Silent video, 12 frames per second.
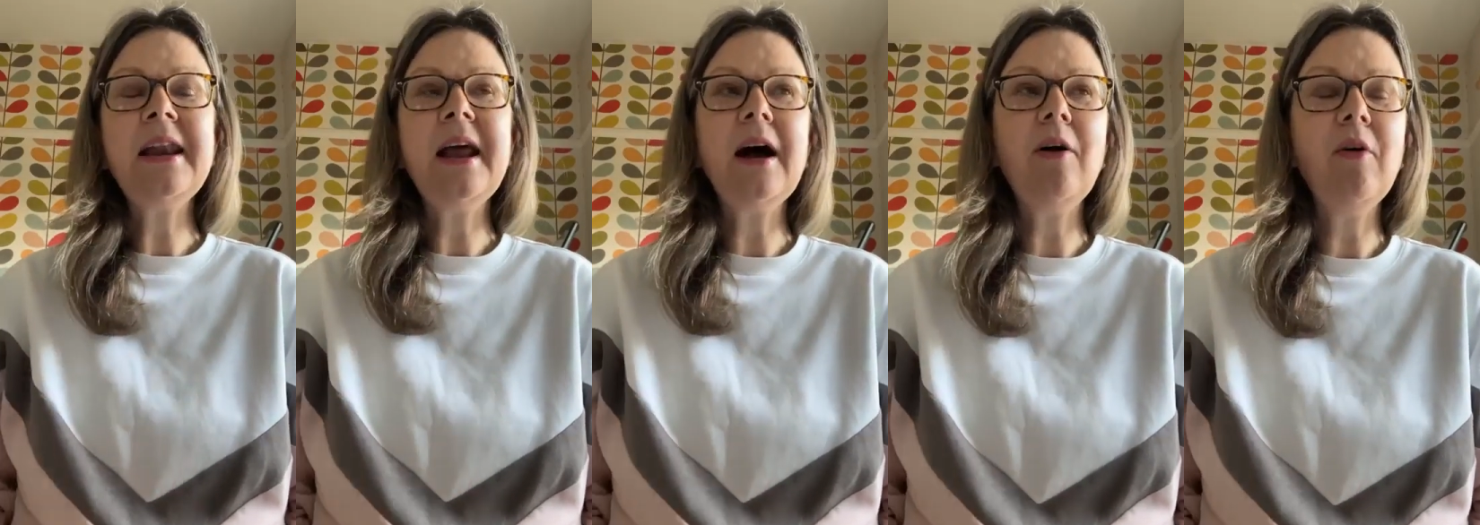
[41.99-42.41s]

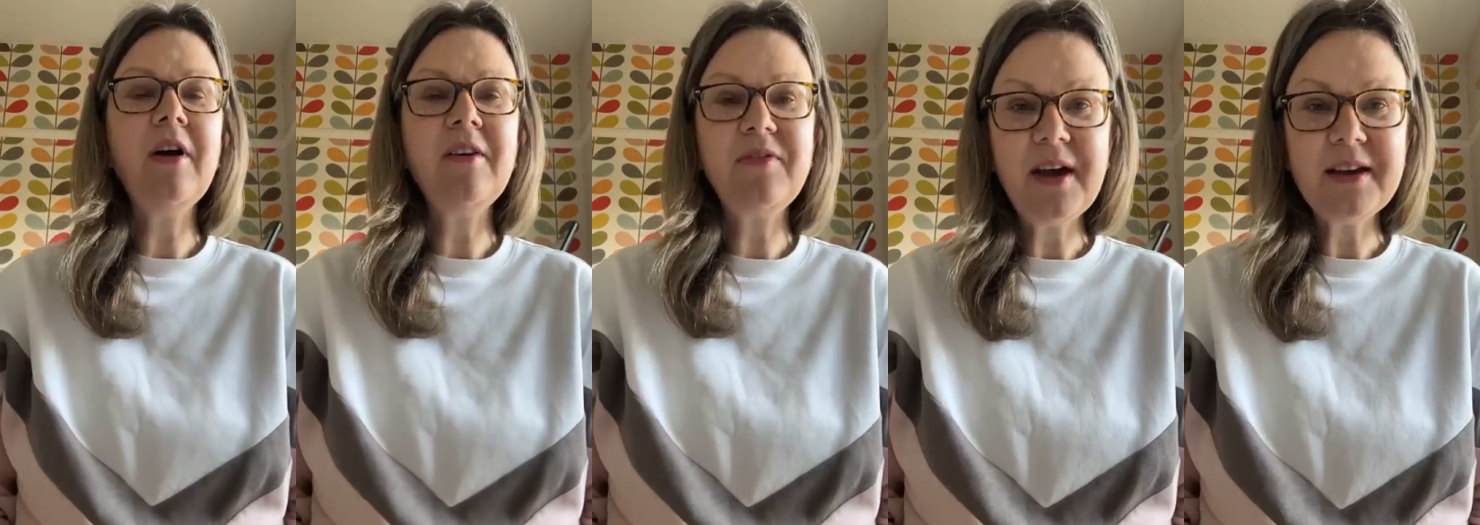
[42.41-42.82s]
Now,
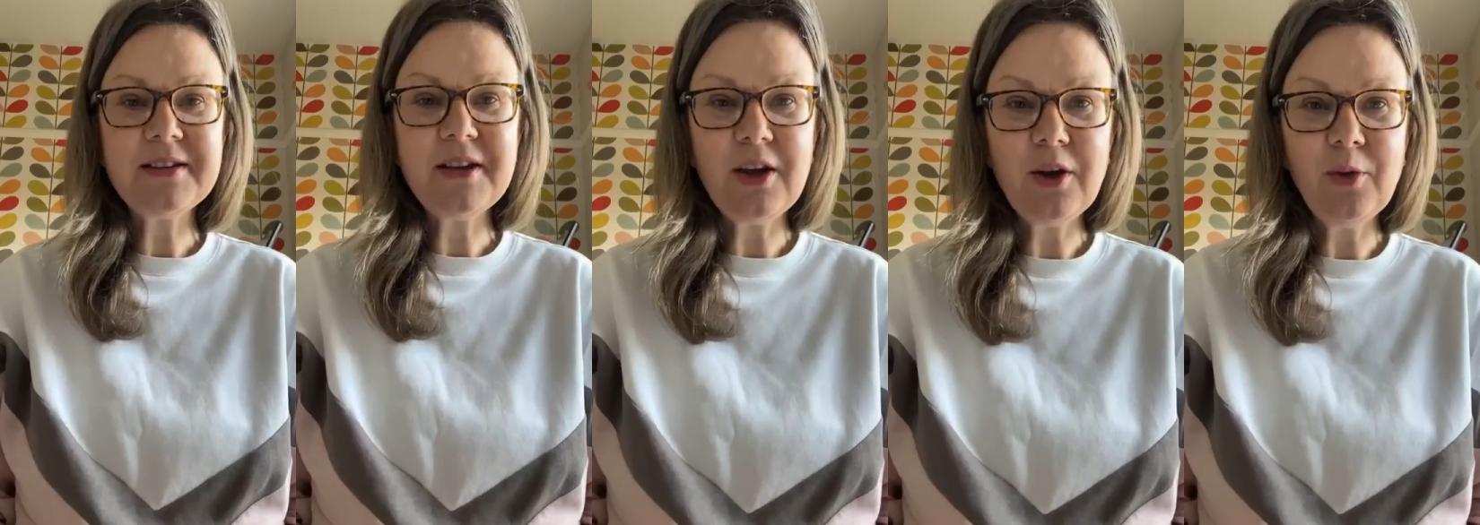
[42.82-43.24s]
if
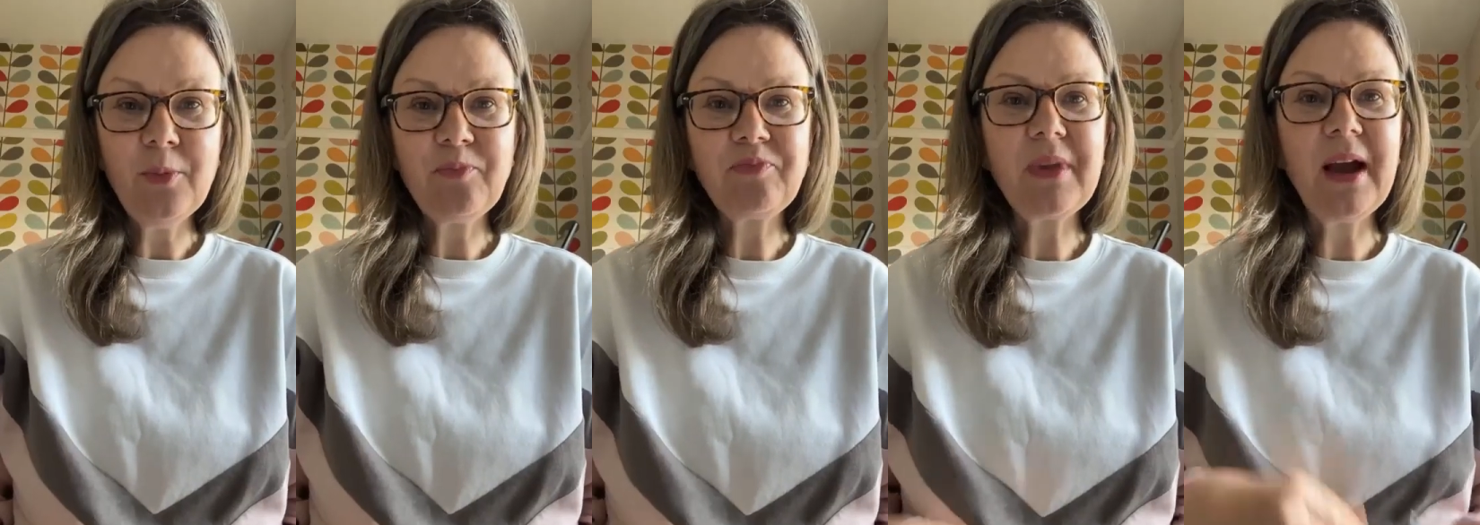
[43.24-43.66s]
that's
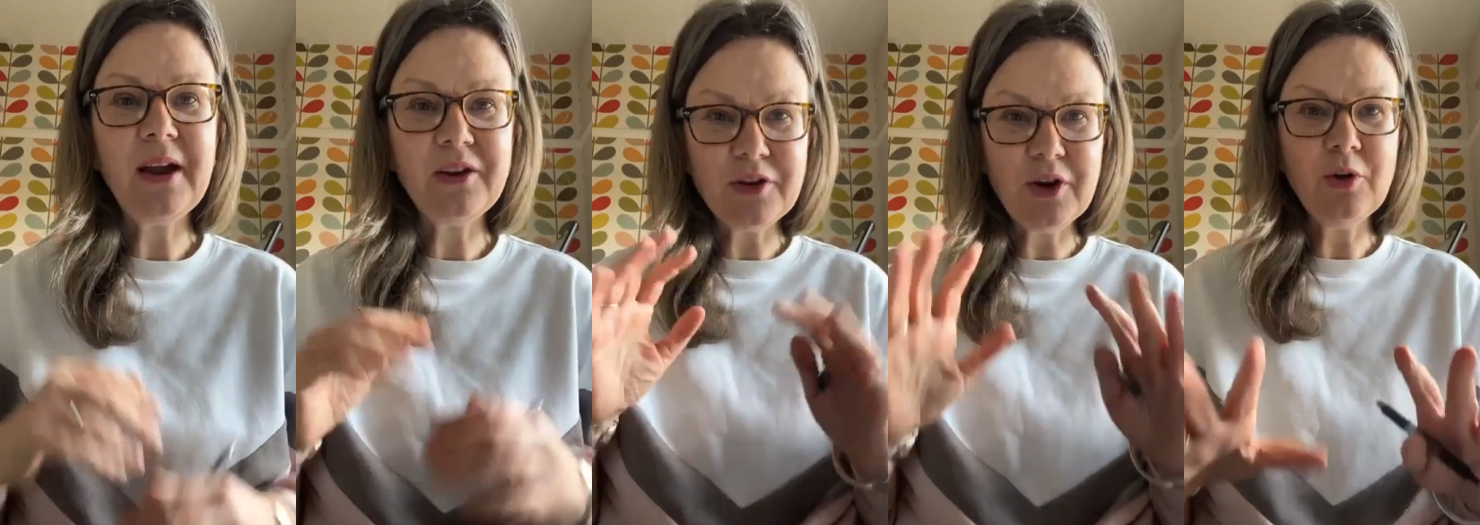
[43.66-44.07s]
you,
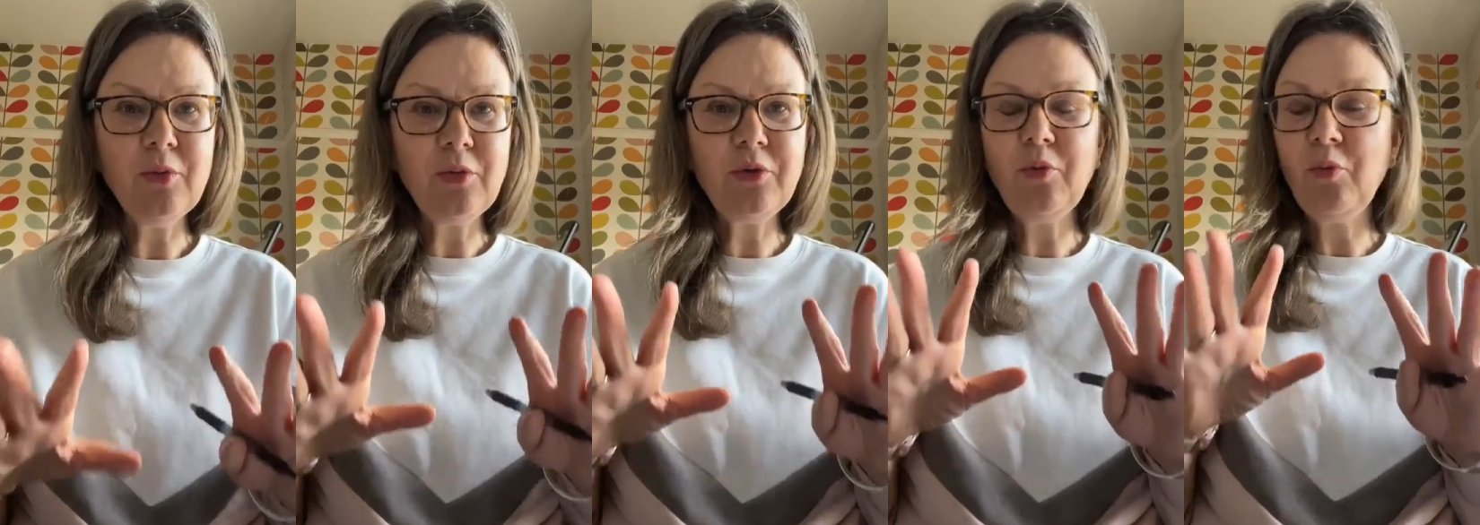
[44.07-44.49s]
I
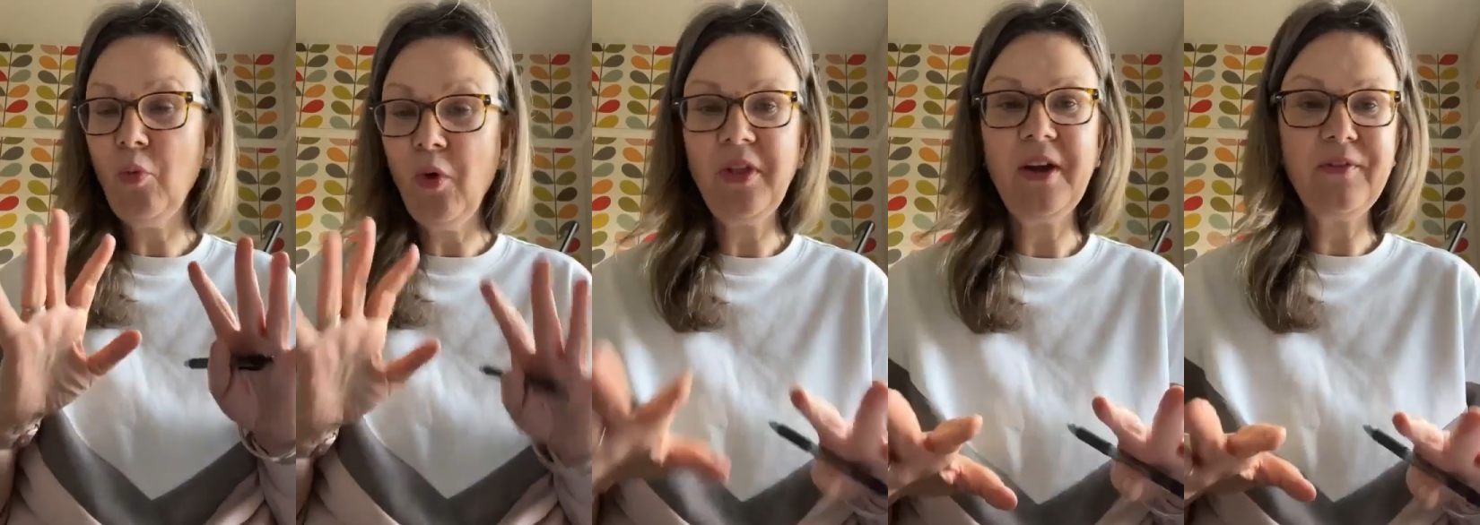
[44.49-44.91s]
don't
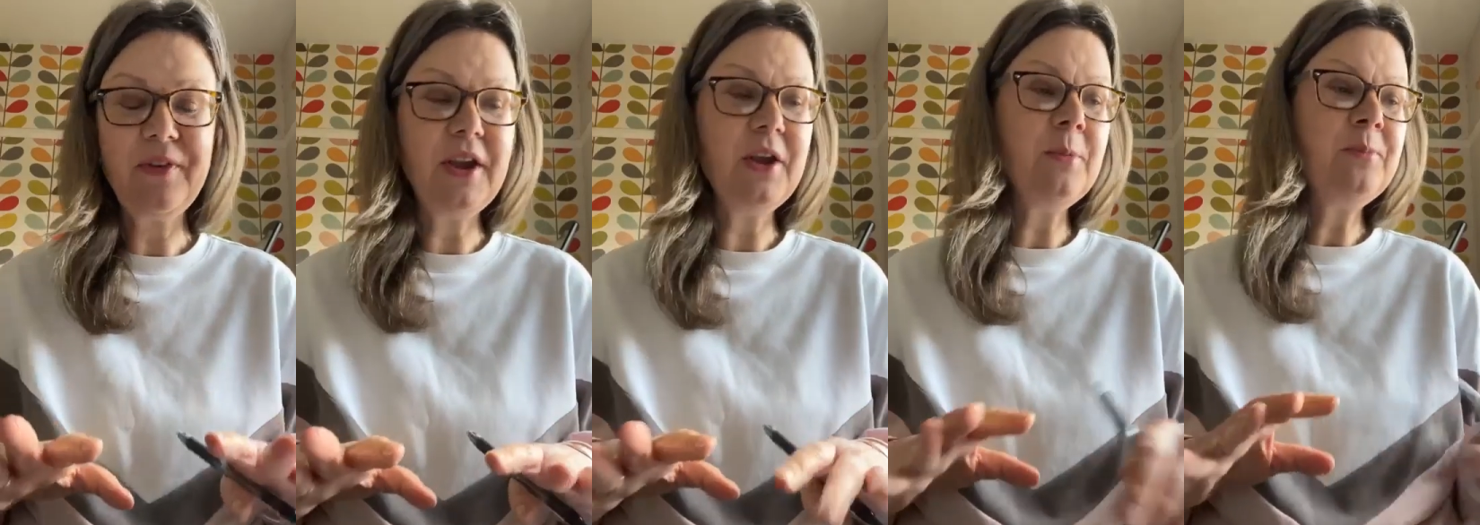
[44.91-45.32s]
want that for
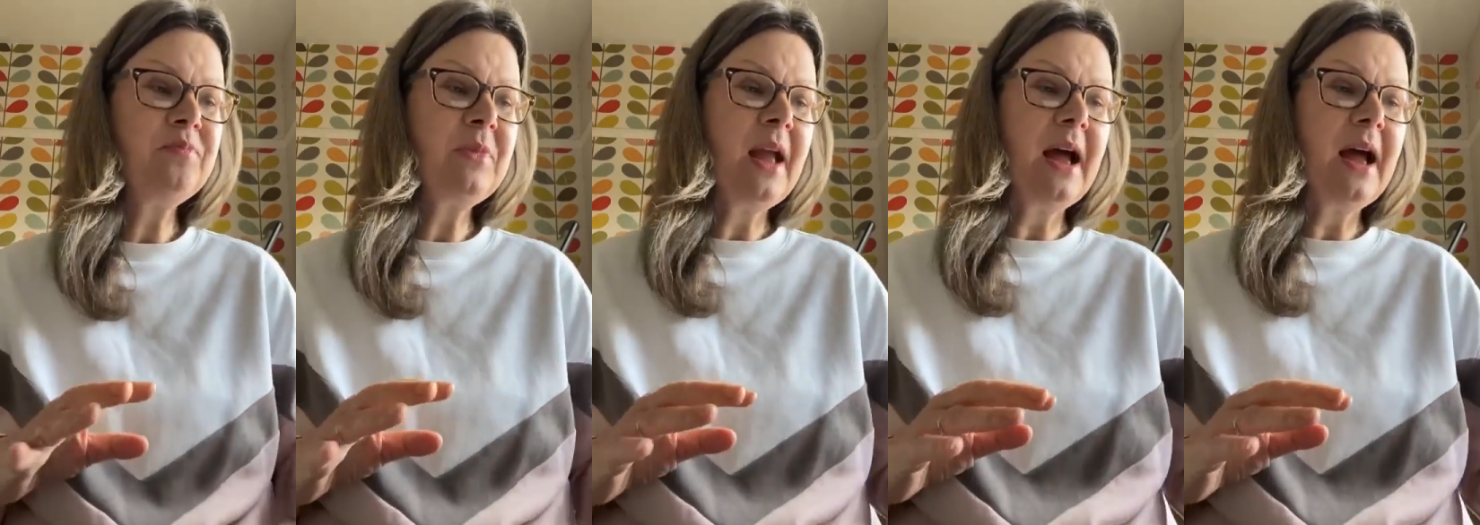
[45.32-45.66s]
you,